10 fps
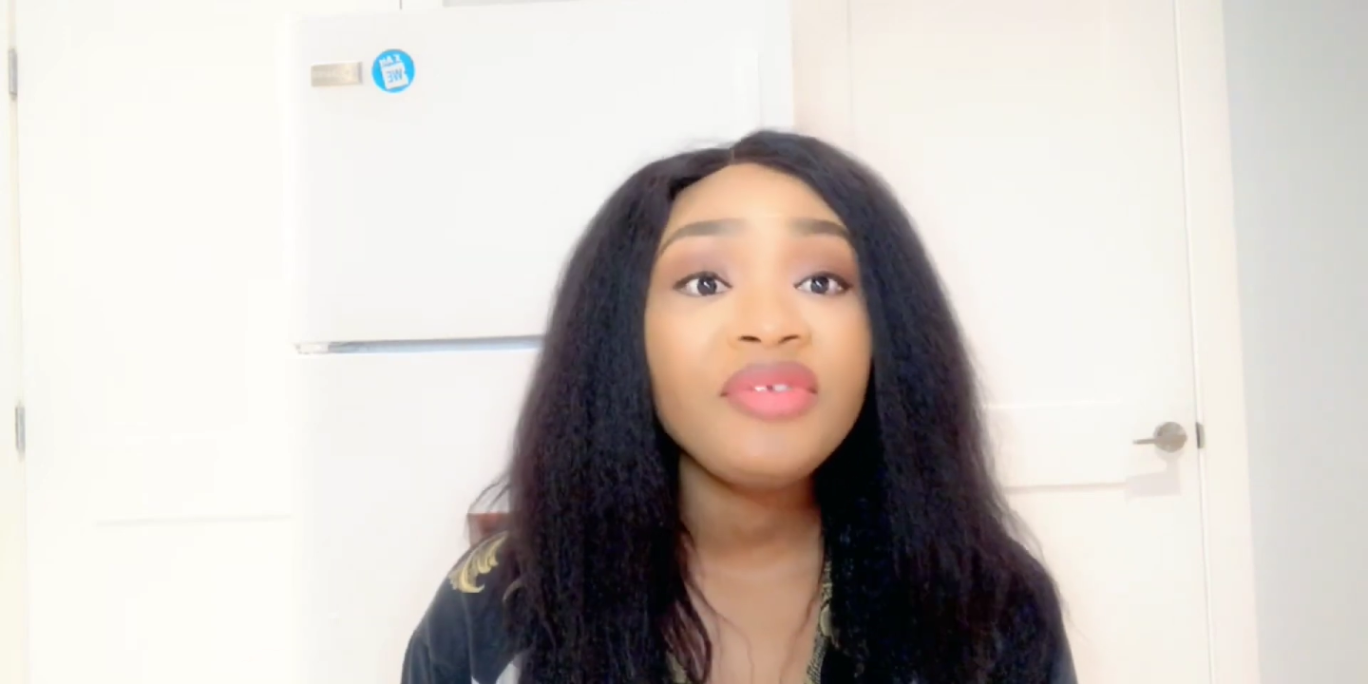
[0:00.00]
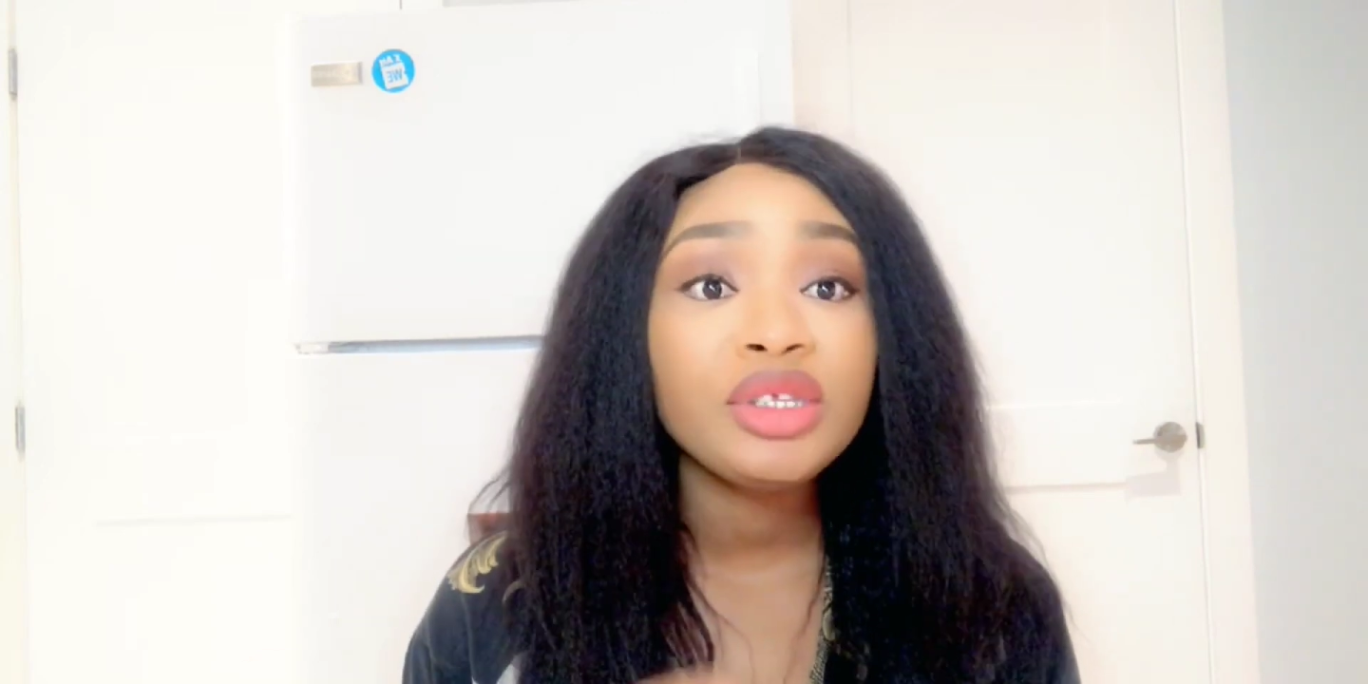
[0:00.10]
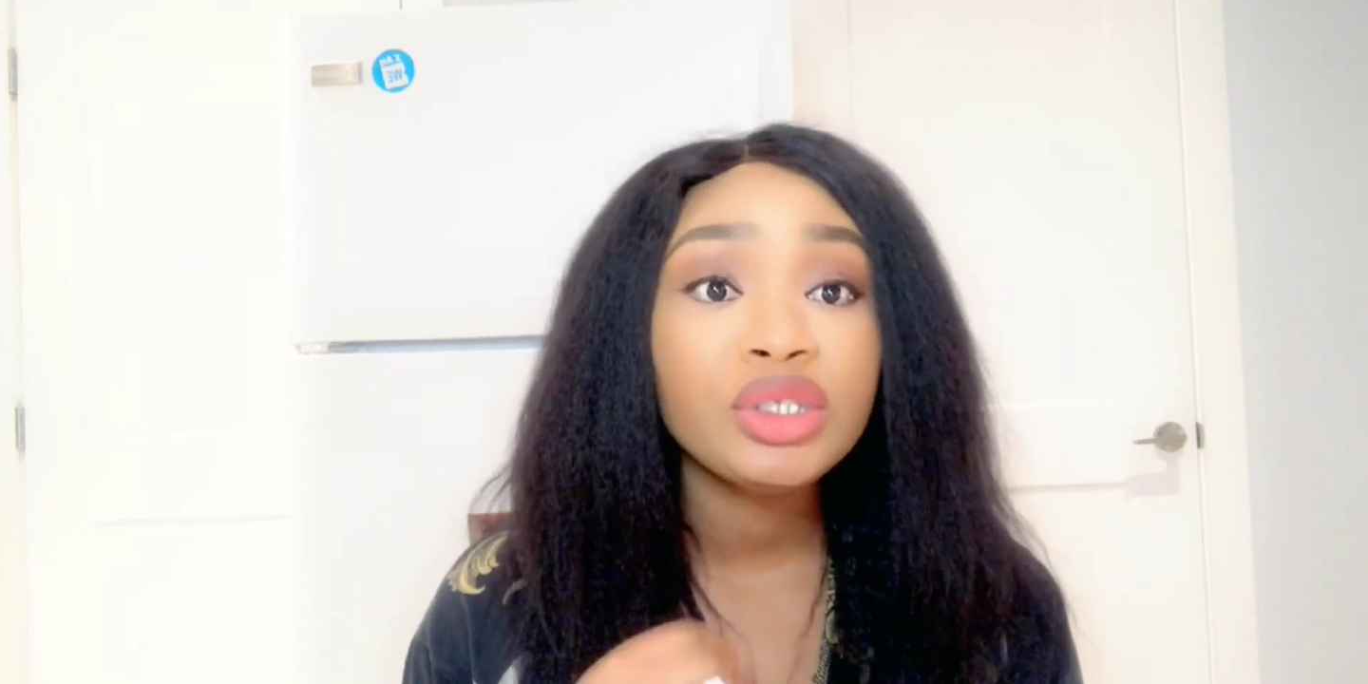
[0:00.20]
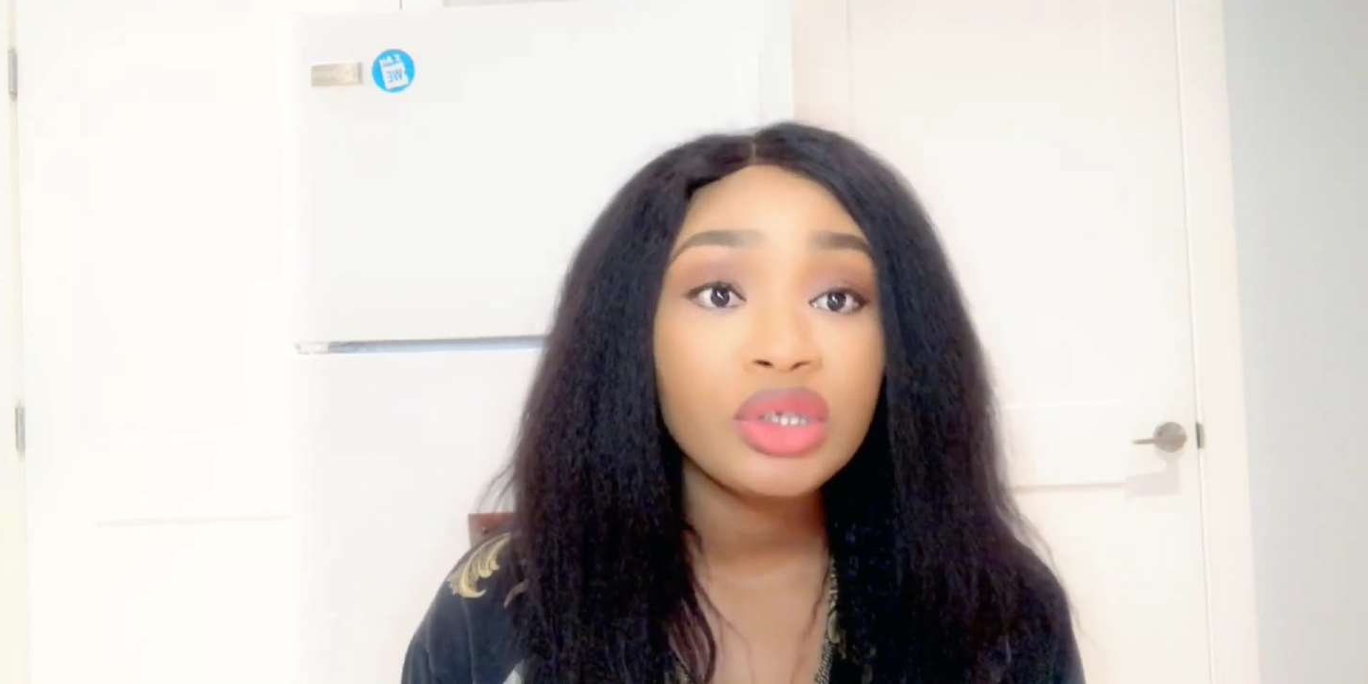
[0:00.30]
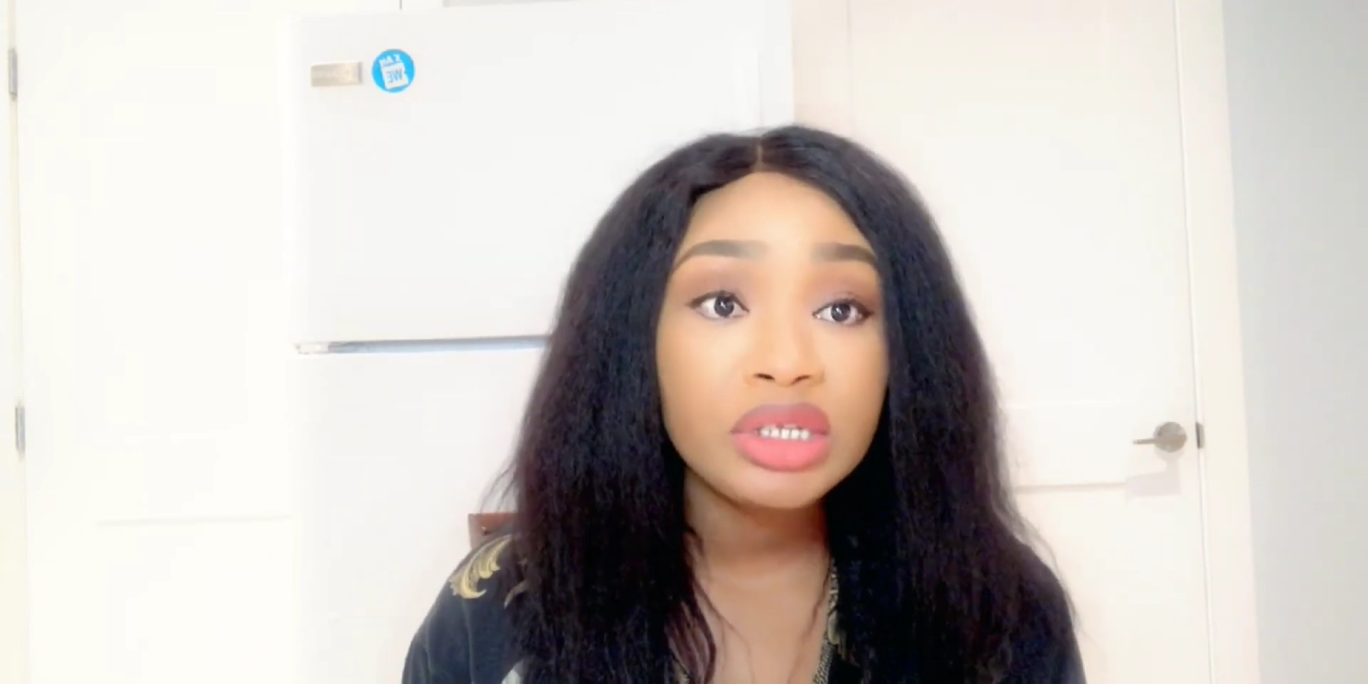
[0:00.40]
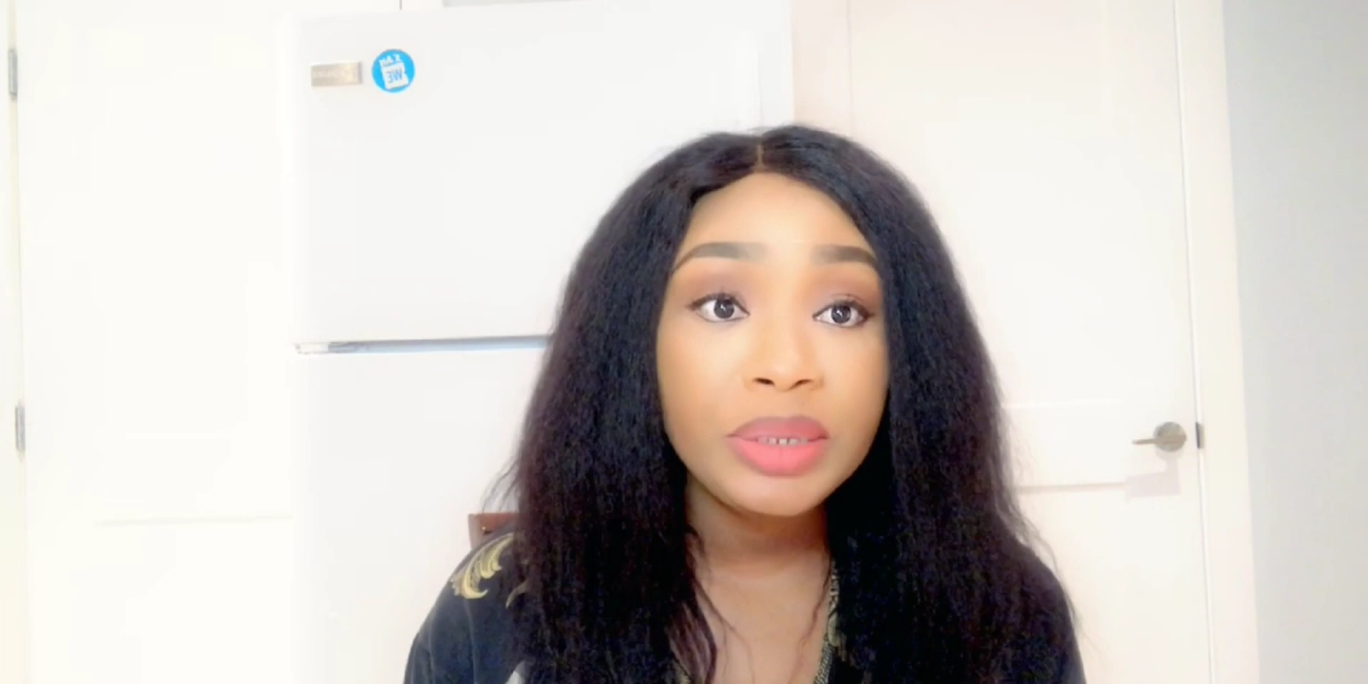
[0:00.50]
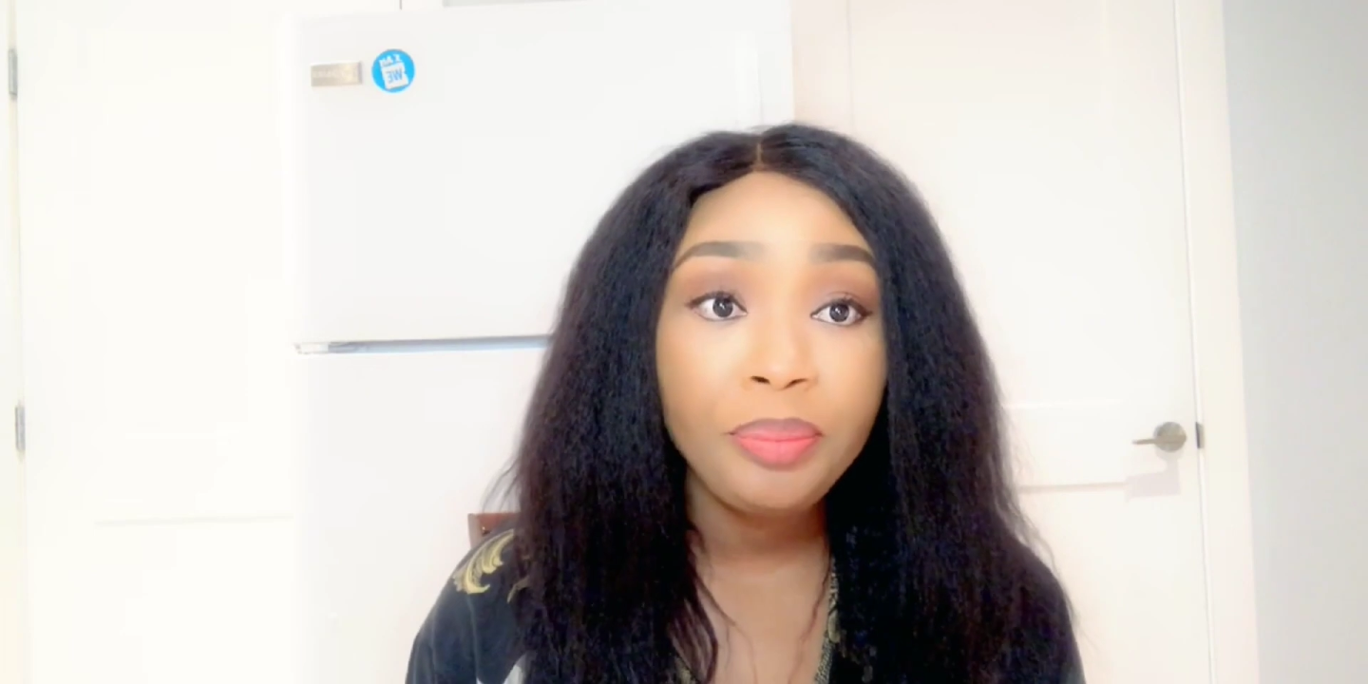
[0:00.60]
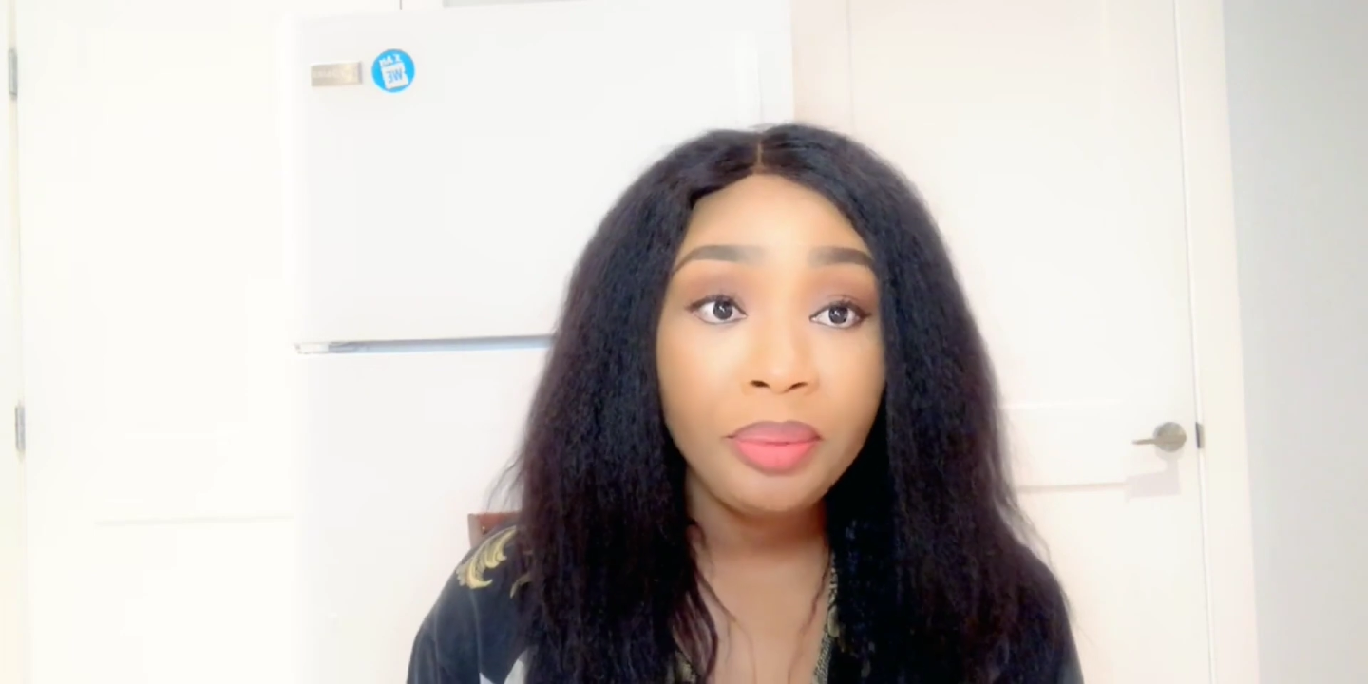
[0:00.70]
study